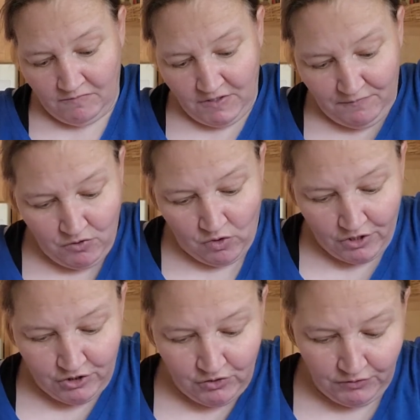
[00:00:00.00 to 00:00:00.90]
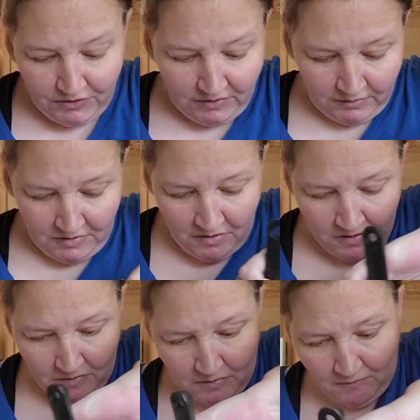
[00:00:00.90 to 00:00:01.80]
If you are using
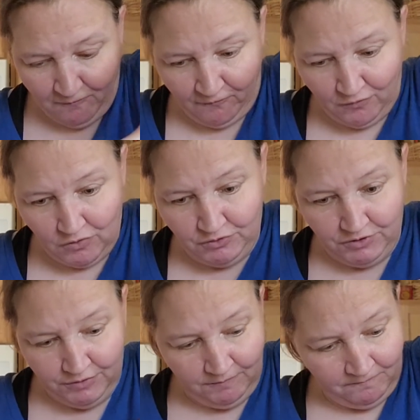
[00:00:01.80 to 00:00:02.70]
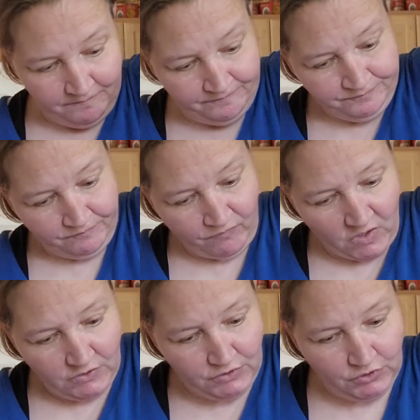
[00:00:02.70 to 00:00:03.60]
frozen
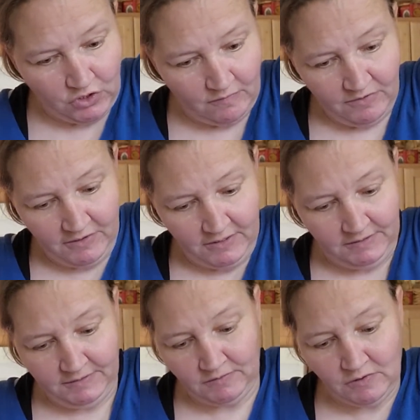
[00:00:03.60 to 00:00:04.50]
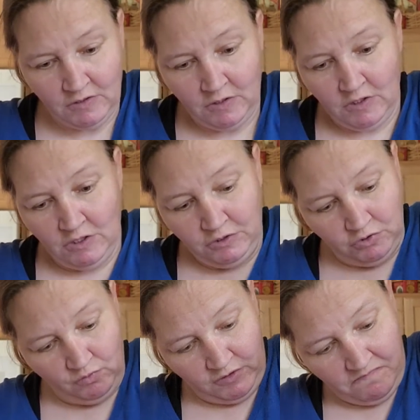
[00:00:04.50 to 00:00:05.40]
strawberries, you
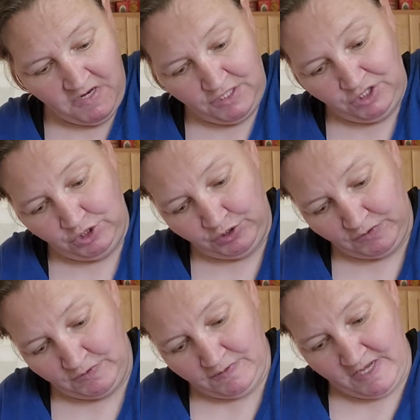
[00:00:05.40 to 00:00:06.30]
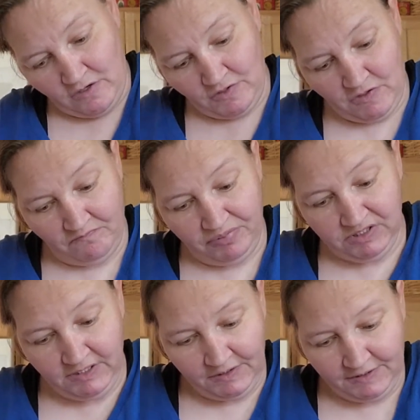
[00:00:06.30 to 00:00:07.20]
want to make sure they are
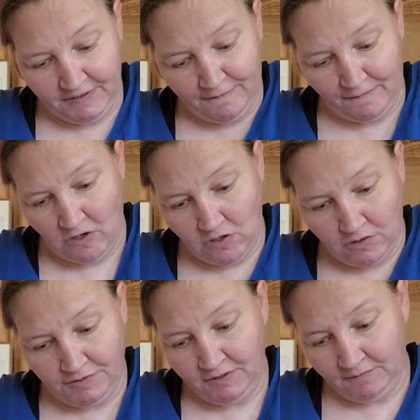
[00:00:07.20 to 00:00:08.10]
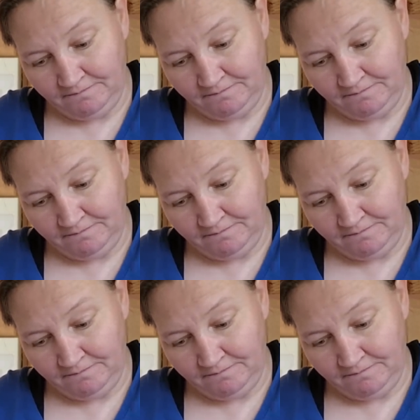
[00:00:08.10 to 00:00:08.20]
completely thawed